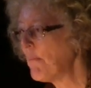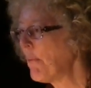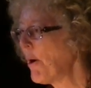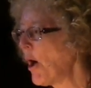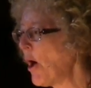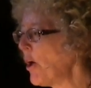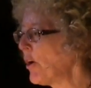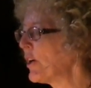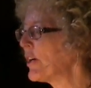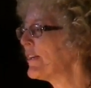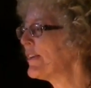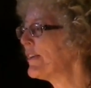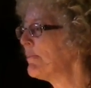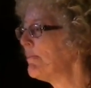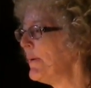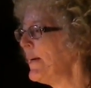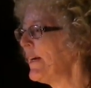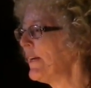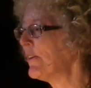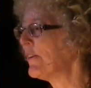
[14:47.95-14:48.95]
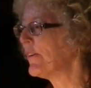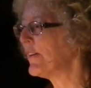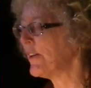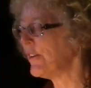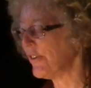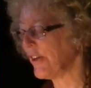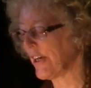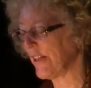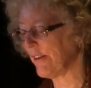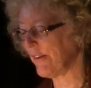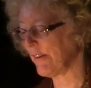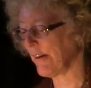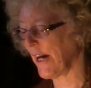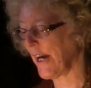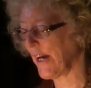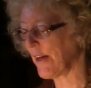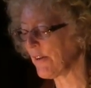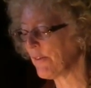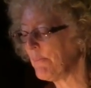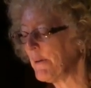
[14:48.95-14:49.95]
Paul could speak to the
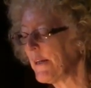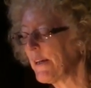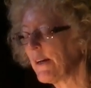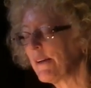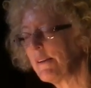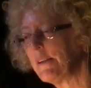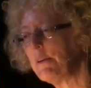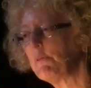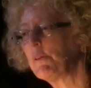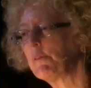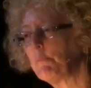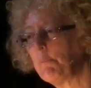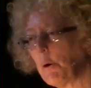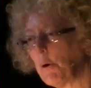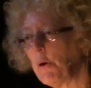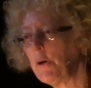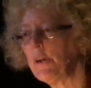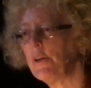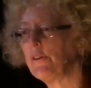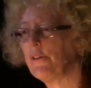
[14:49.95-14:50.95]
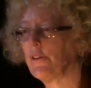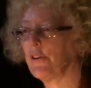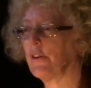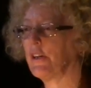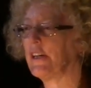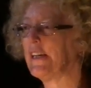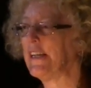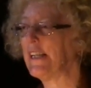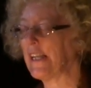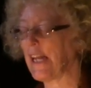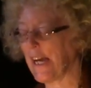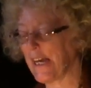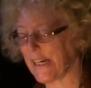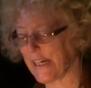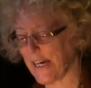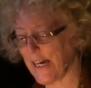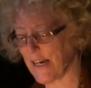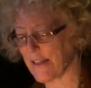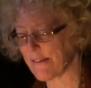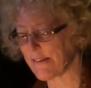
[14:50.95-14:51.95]
Gentiles because he was born in Turkey
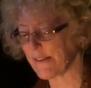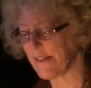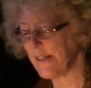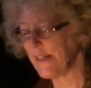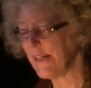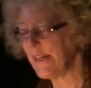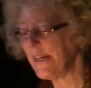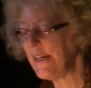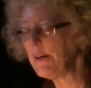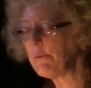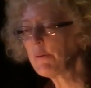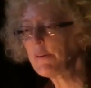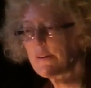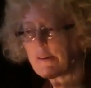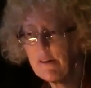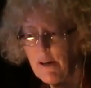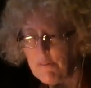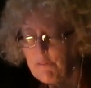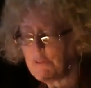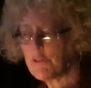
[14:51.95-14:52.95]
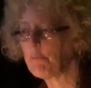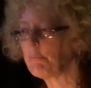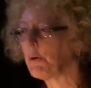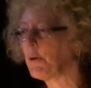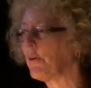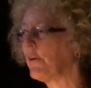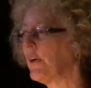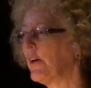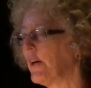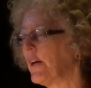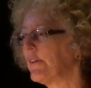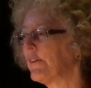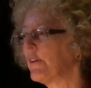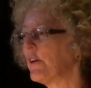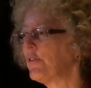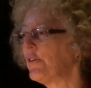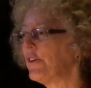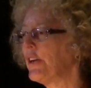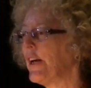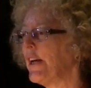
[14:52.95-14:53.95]
like us. He was comfortable
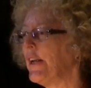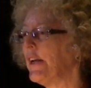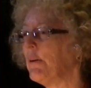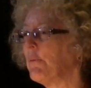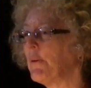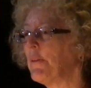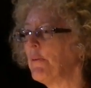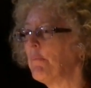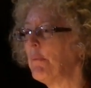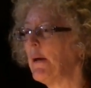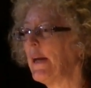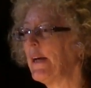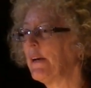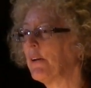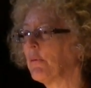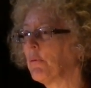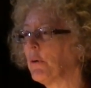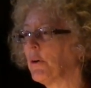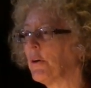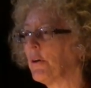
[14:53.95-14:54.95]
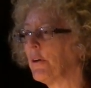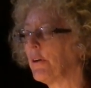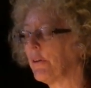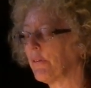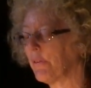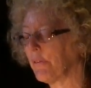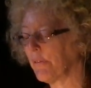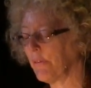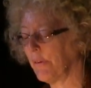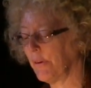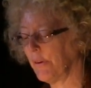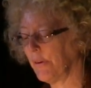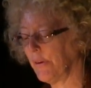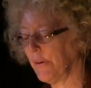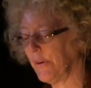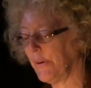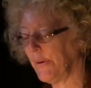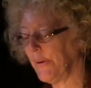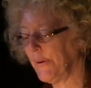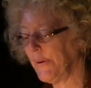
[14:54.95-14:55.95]
associating with the pagan world.
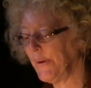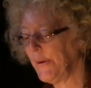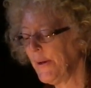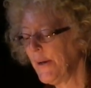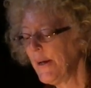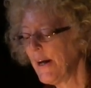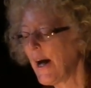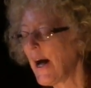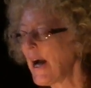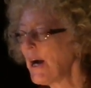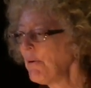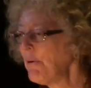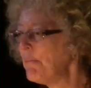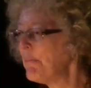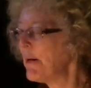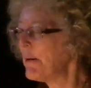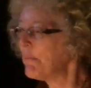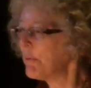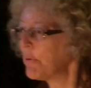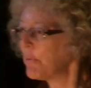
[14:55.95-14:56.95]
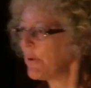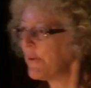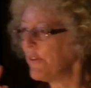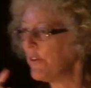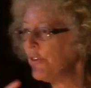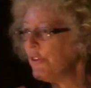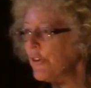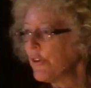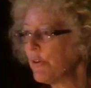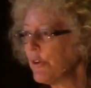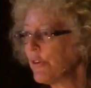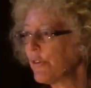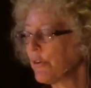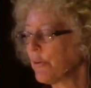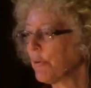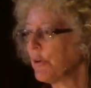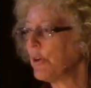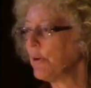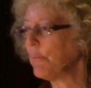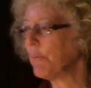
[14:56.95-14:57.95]
I remember when
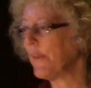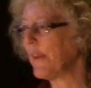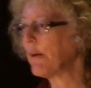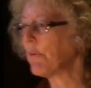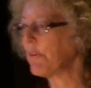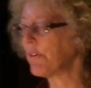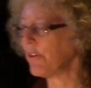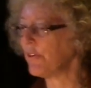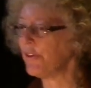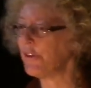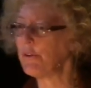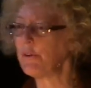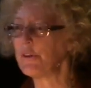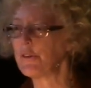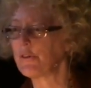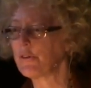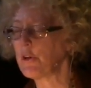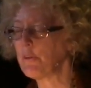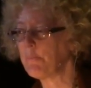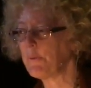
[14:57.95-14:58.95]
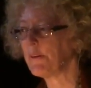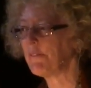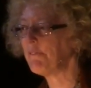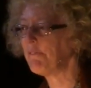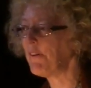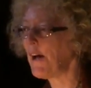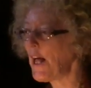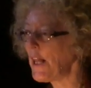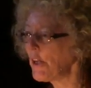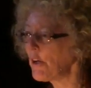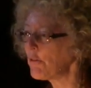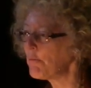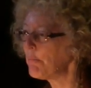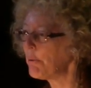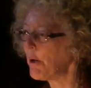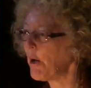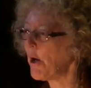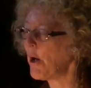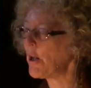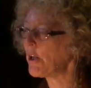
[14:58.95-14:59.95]
there was a Jewish group that followed
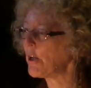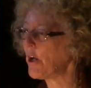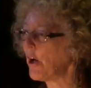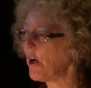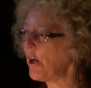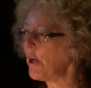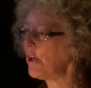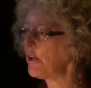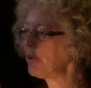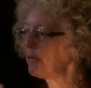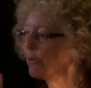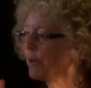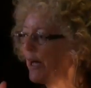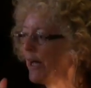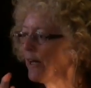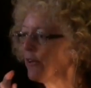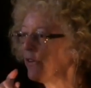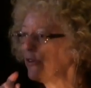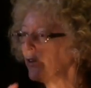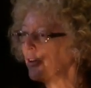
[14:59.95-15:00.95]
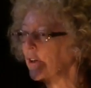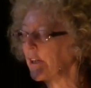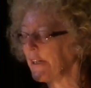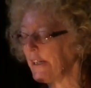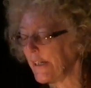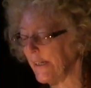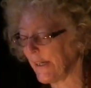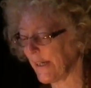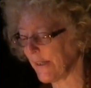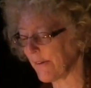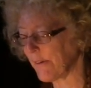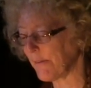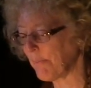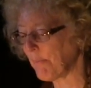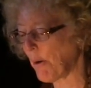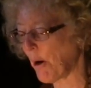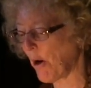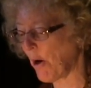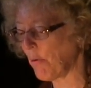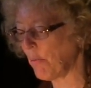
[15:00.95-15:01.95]
Paul all around Turkey as
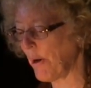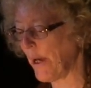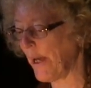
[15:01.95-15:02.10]
Paul